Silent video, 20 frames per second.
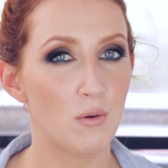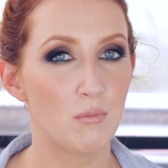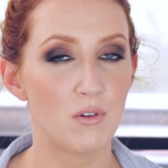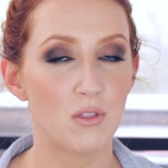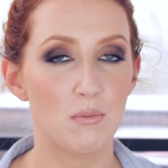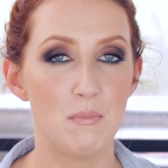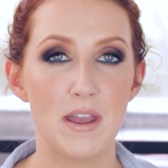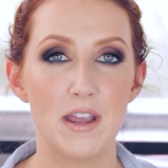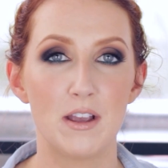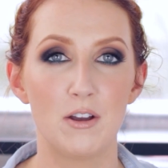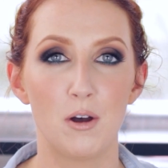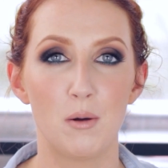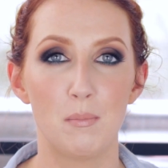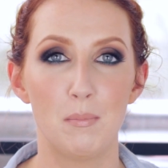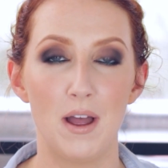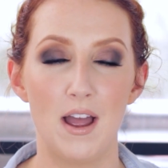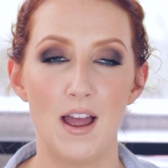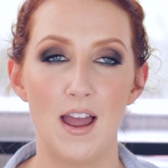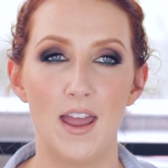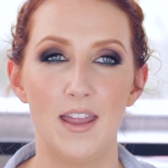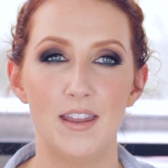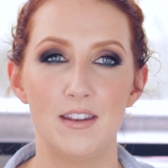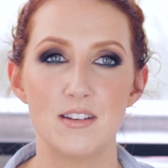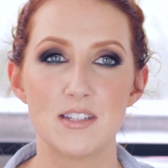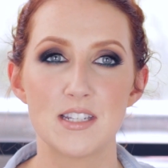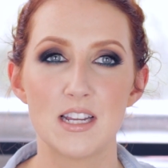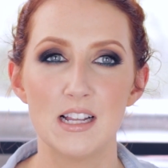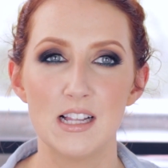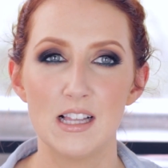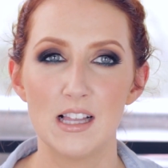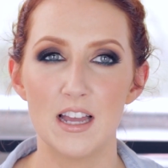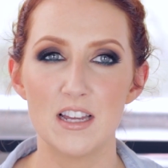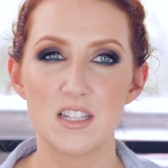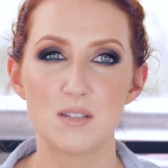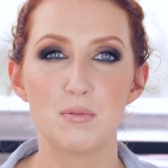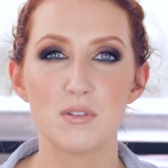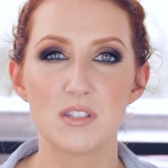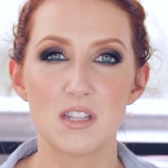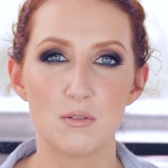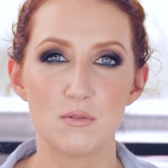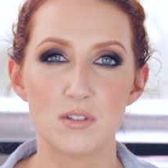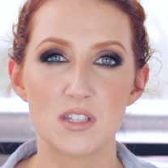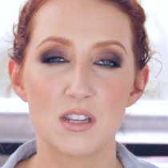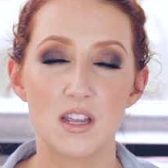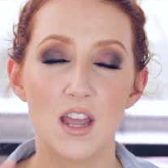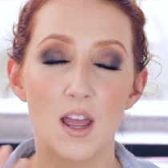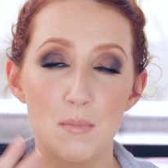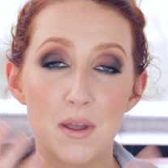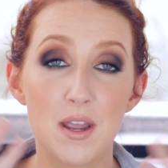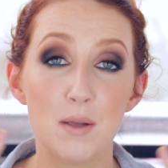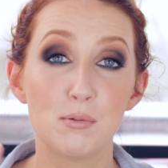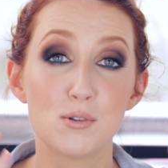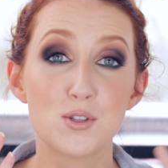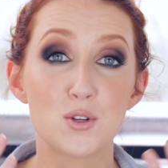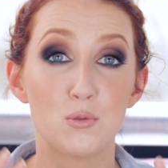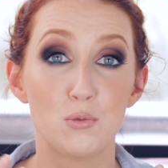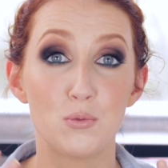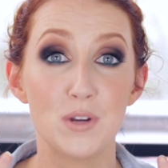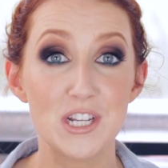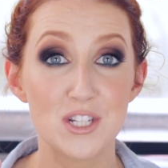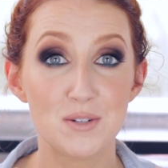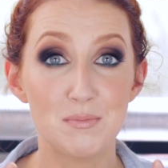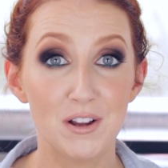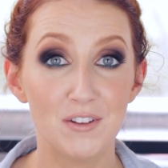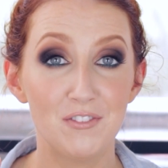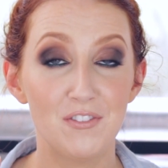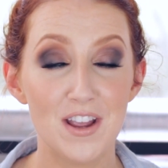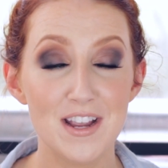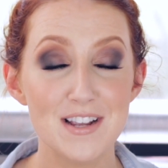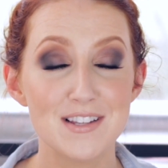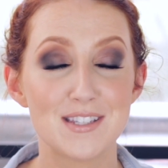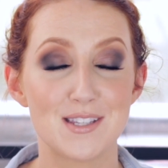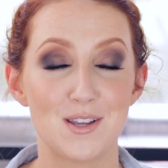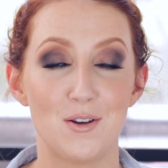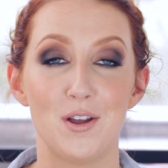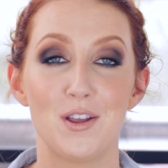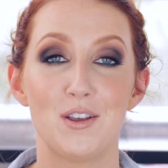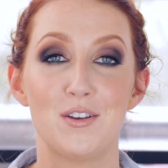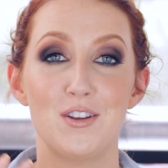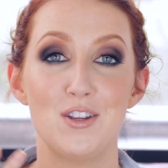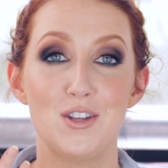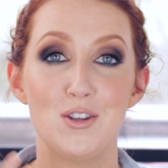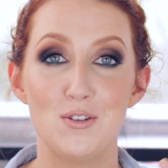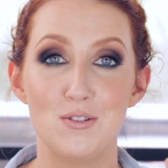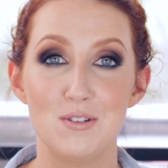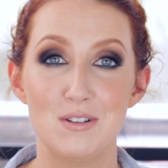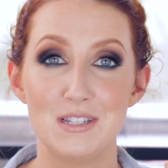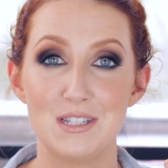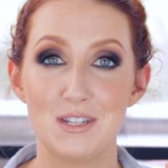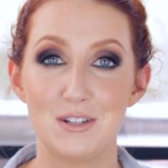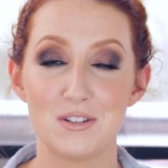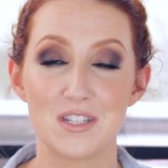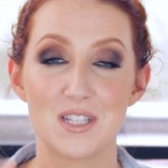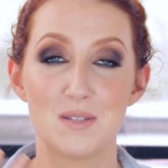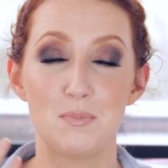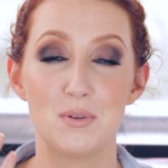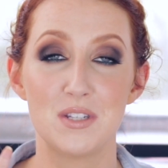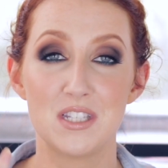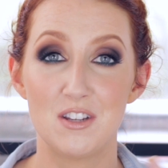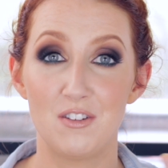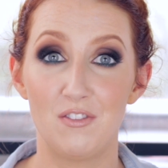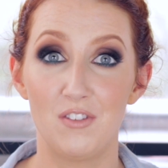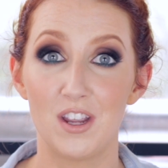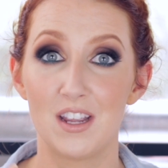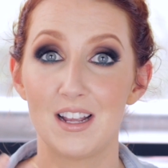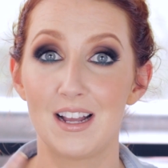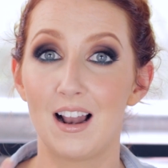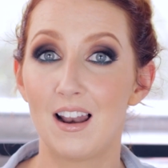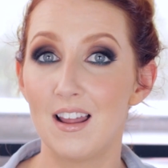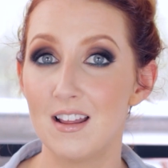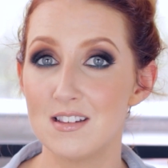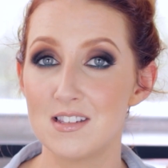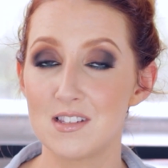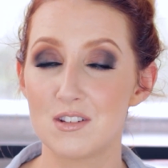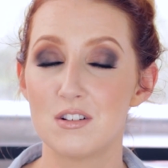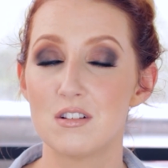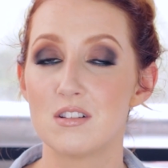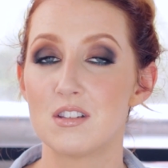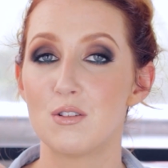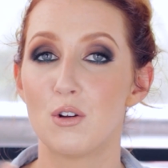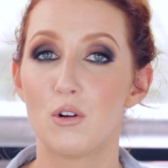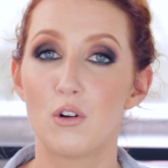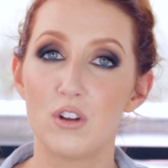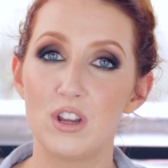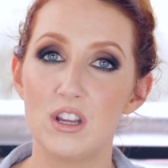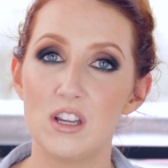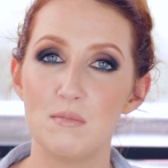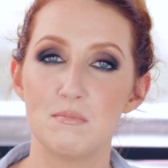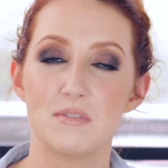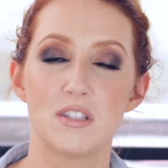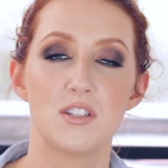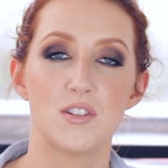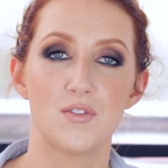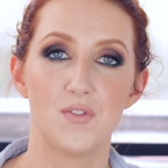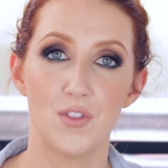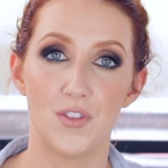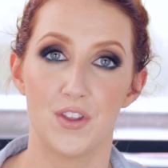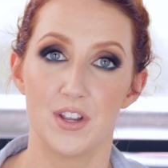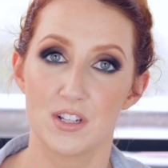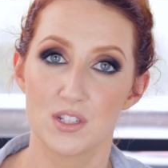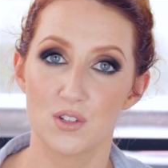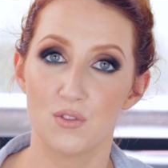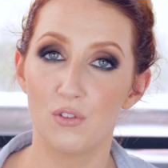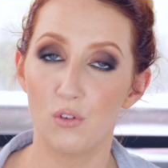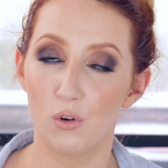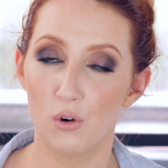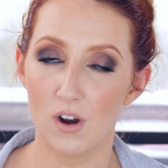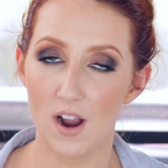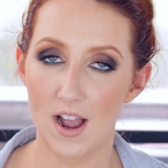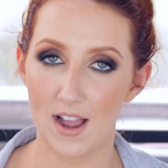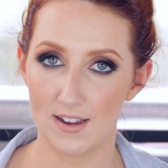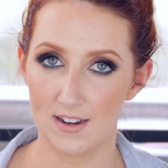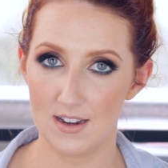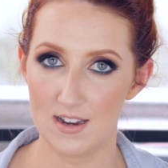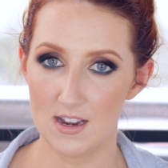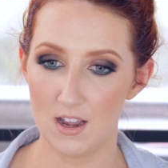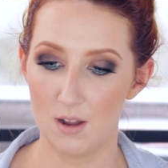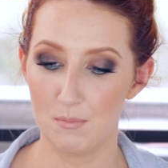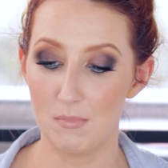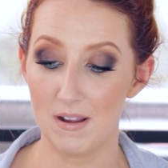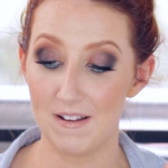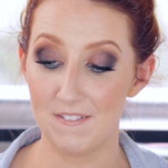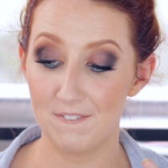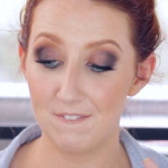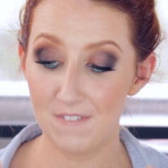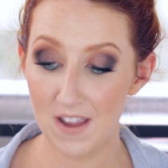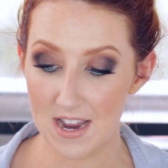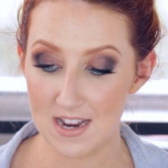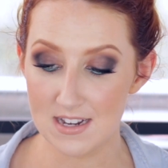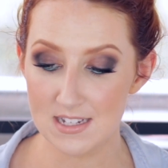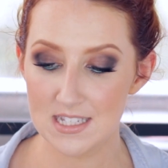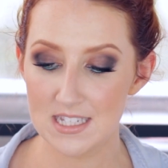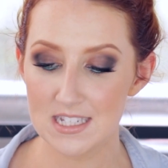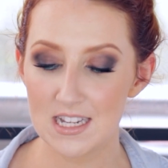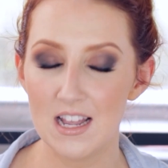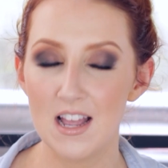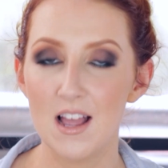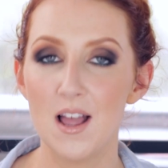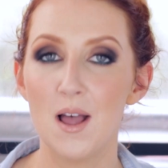them with makeup, and I suppose I'm able to reach my face, so I could use, you know, specific cleansers and creams and different things for acne on my face.